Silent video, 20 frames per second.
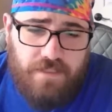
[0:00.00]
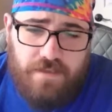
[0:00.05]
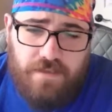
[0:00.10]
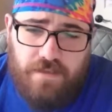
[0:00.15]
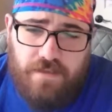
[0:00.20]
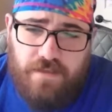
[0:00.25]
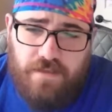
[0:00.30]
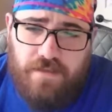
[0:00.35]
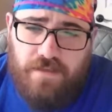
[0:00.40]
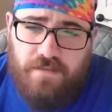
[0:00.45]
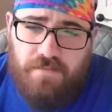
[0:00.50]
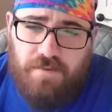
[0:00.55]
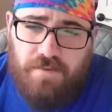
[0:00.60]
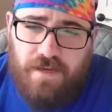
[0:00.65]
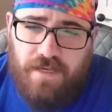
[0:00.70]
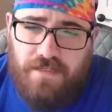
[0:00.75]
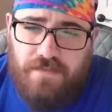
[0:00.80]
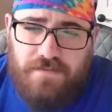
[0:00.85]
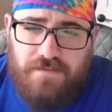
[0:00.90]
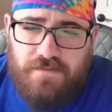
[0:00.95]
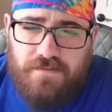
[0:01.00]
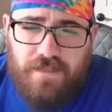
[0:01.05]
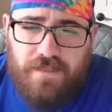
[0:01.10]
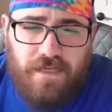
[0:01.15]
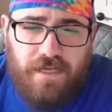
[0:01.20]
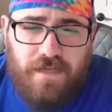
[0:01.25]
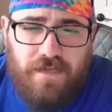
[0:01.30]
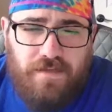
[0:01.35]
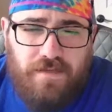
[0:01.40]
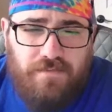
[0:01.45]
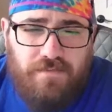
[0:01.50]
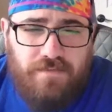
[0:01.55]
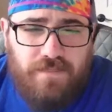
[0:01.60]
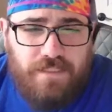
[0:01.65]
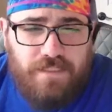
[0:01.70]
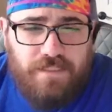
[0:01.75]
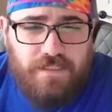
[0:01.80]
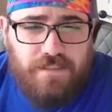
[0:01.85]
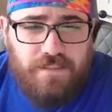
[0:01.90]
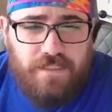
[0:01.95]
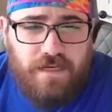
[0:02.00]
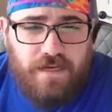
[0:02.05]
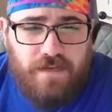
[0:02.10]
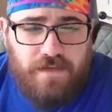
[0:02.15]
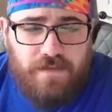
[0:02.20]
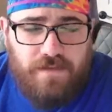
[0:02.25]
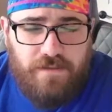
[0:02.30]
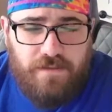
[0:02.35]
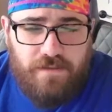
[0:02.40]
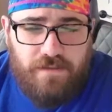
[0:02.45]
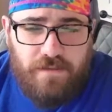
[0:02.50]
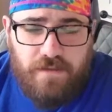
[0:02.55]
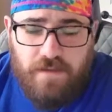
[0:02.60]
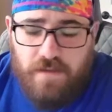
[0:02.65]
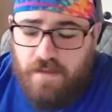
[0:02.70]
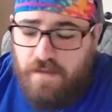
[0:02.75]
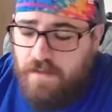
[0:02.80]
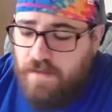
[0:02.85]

I think the past 3 games he's gotten